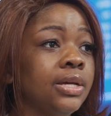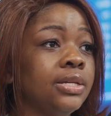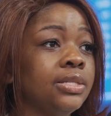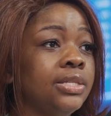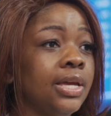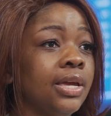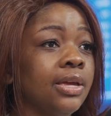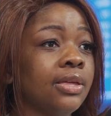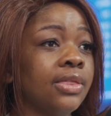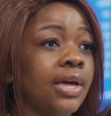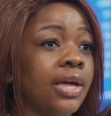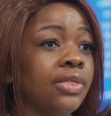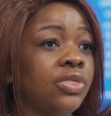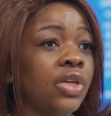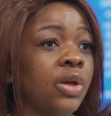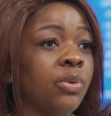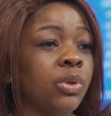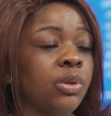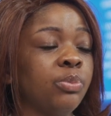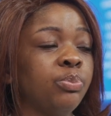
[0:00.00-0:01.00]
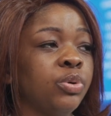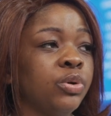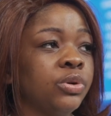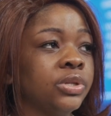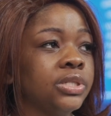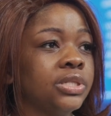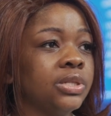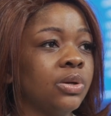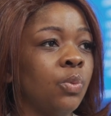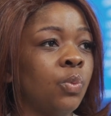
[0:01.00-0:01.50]
saying that they will
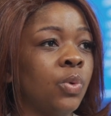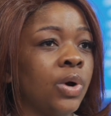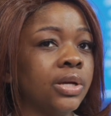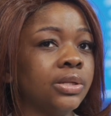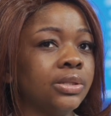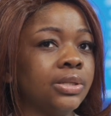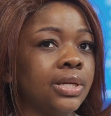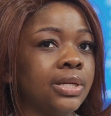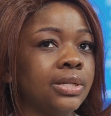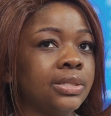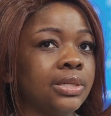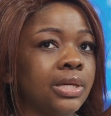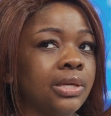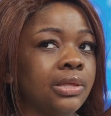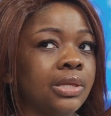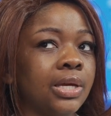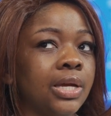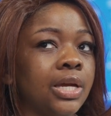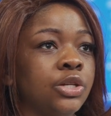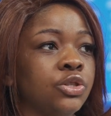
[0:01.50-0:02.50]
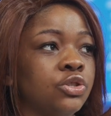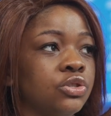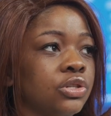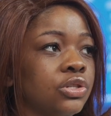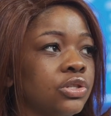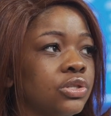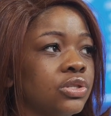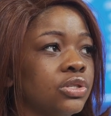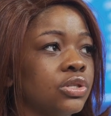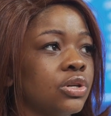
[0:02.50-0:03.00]
put what is in the
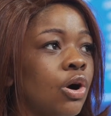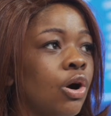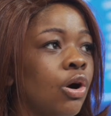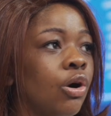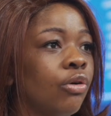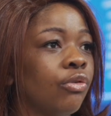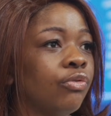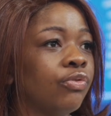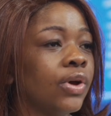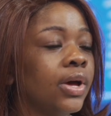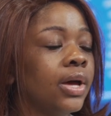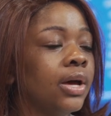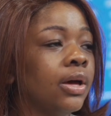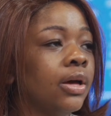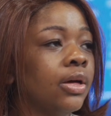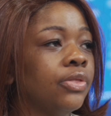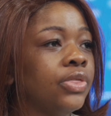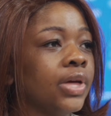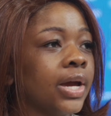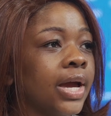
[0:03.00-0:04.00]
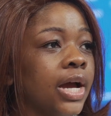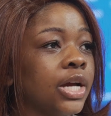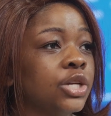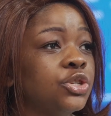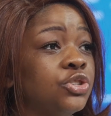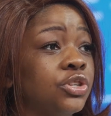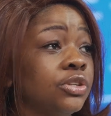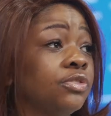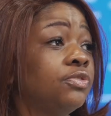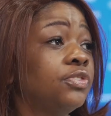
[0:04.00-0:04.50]
interest of the
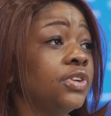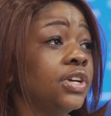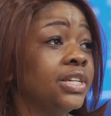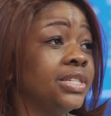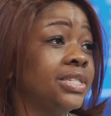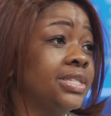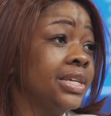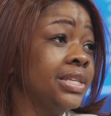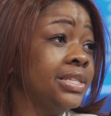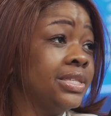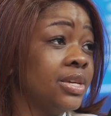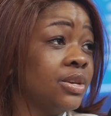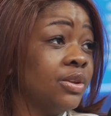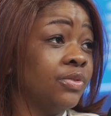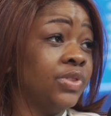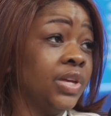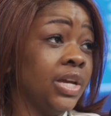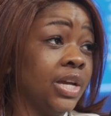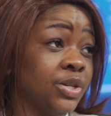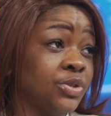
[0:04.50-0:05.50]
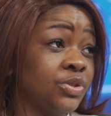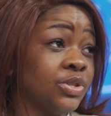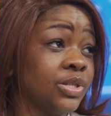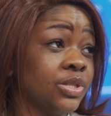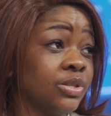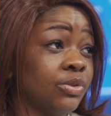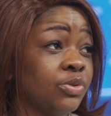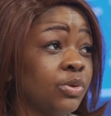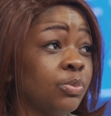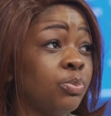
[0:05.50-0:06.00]
country first instead of the
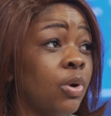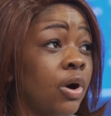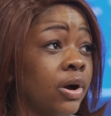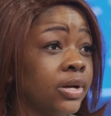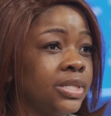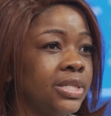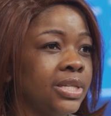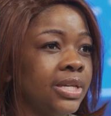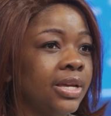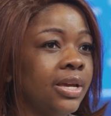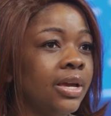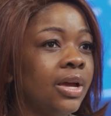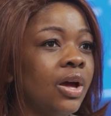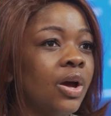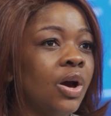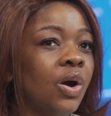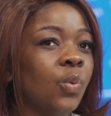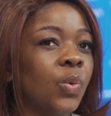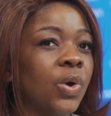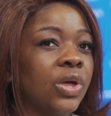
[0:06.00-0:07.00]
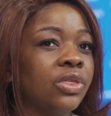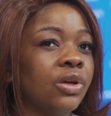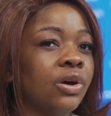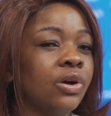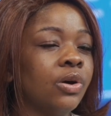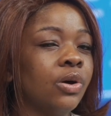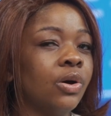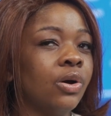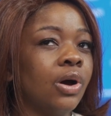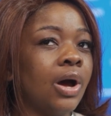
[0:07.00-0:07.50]
interest of the party.
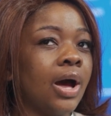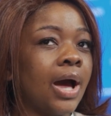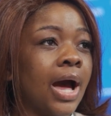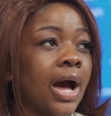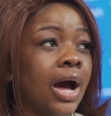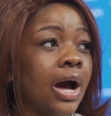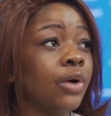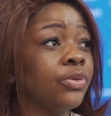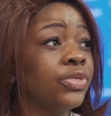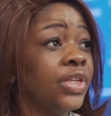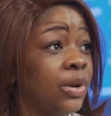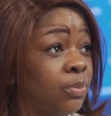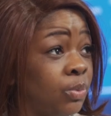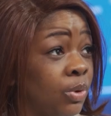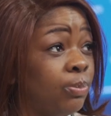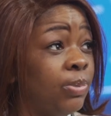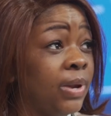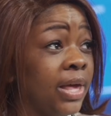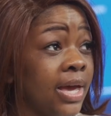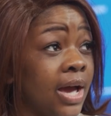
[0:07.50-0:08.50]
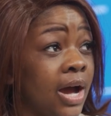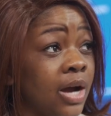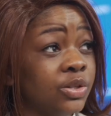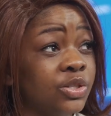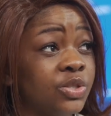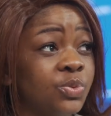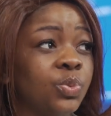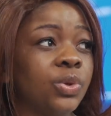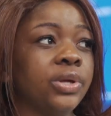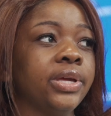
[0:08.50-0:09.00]
Whether how that will play
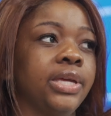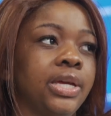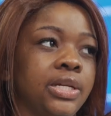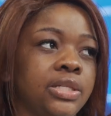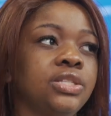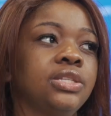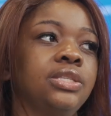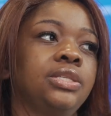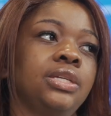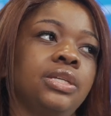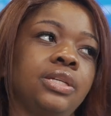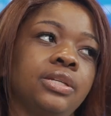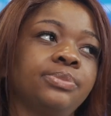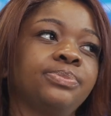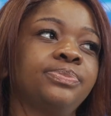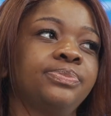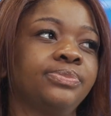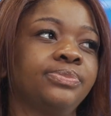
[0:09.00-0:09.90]
out, we're yet to see.